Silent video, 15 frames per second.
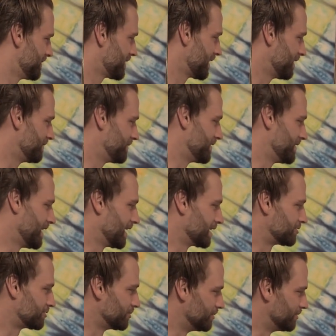Kind of the
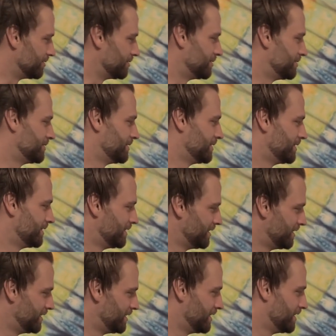natural
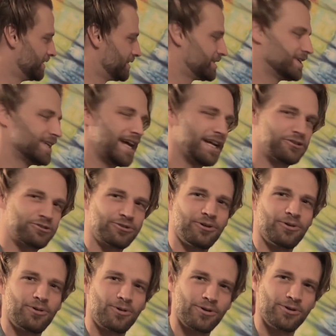the natural
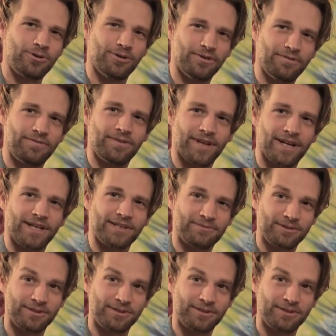order of things,